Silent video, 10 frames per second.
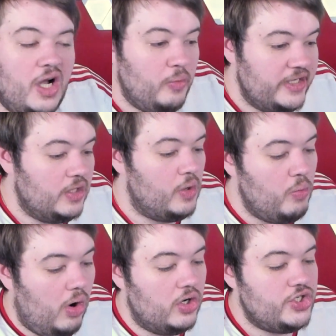And when you go
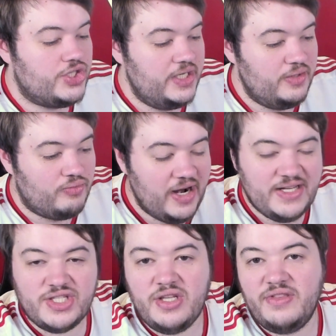and watch the
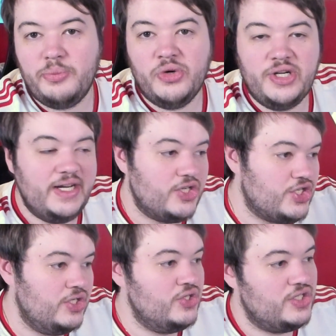rest of the
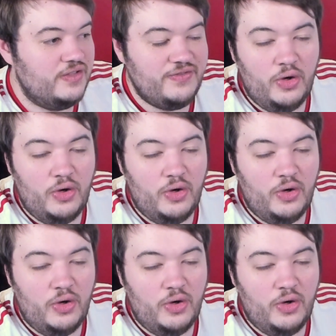predictions of